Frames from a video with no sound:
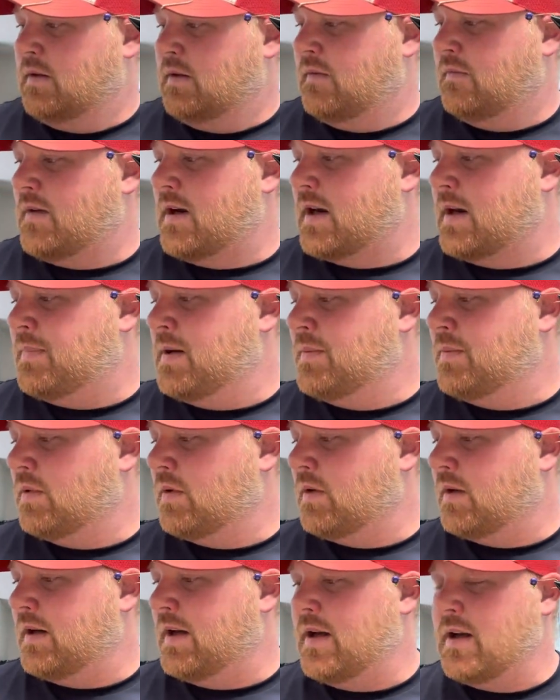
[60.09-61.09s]
If I get people
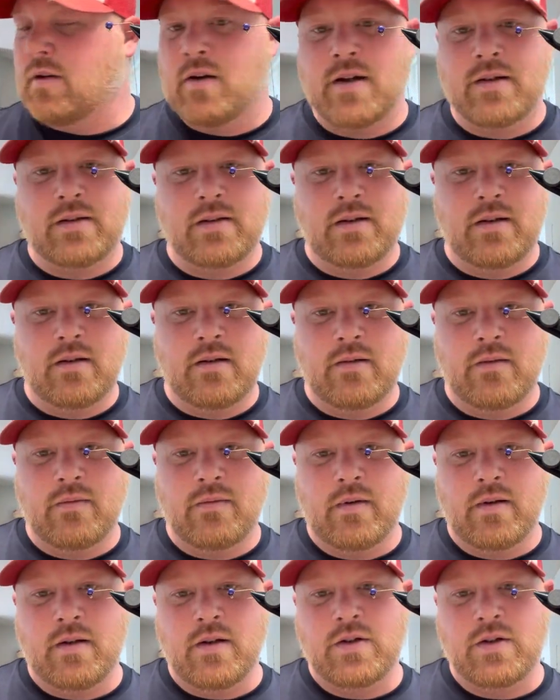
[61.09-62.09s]
interested
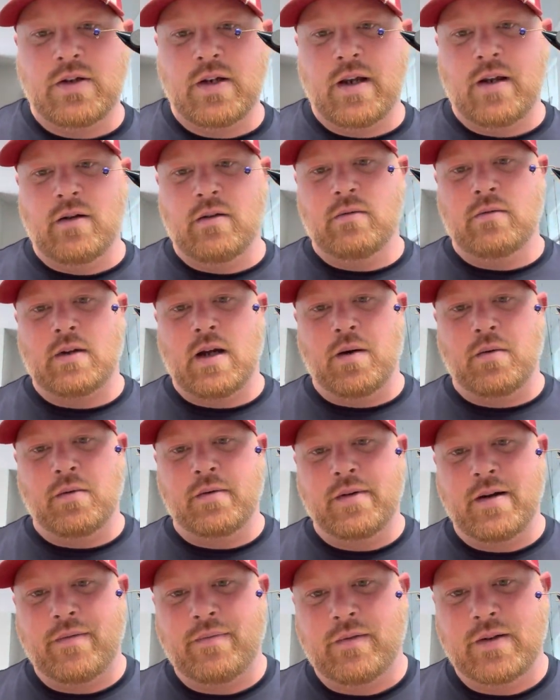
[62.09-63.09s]
in the channel, I will
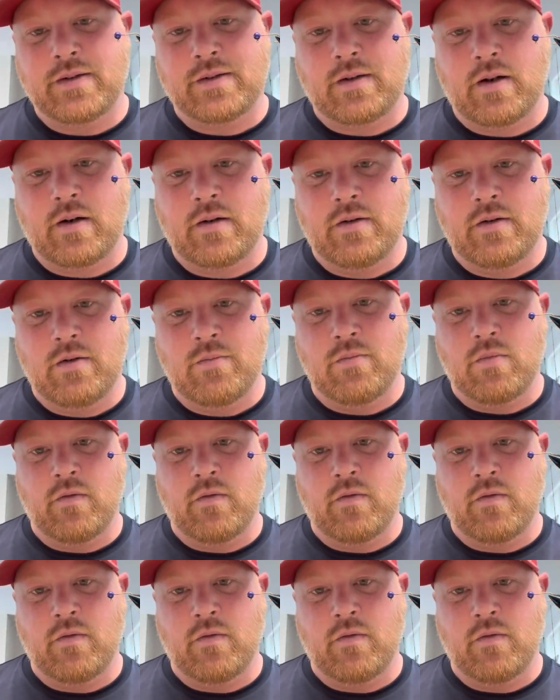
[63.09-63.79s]
definitely start doing more